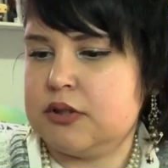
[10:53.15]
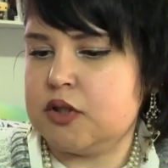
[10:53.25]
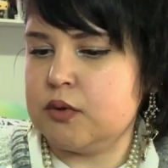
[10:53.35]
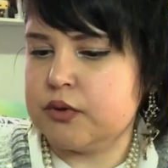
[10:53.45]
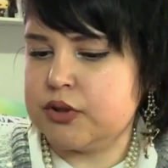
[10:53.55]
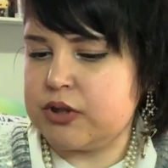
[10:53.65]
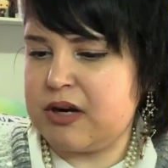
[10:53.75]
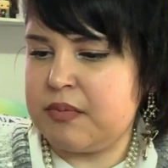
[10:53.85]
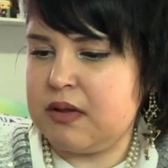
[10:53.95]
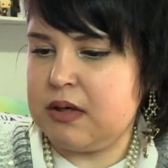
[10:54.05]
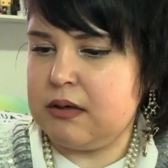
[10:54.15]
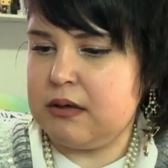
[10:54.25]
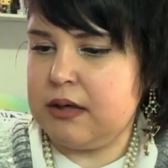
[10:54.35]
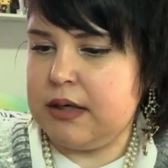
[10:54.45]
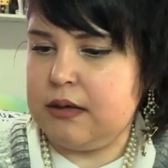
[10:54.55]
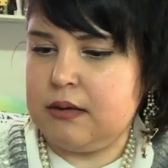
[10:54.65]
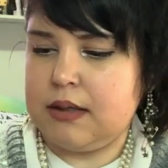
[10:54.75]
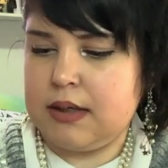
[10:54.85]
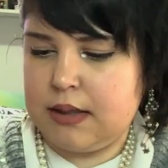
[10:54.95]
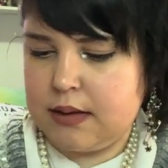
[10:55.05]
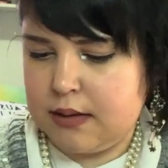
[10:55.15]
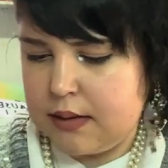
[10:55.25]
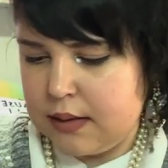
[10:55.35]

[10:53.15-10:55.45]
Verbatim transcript: shoulder strap in there and a